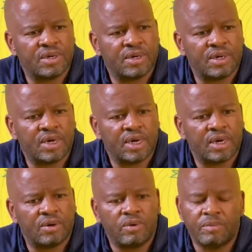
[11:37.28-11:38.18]

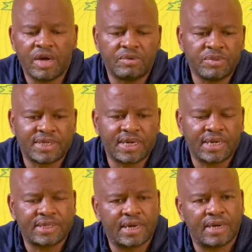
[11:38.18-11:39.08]
We make
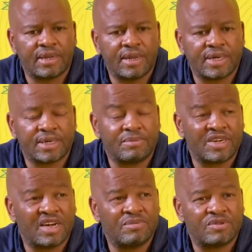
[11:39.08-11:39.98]
mistakes here and there
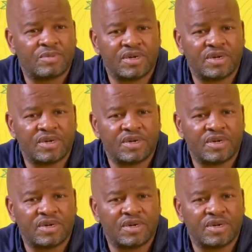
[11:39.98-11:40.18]
sometimes,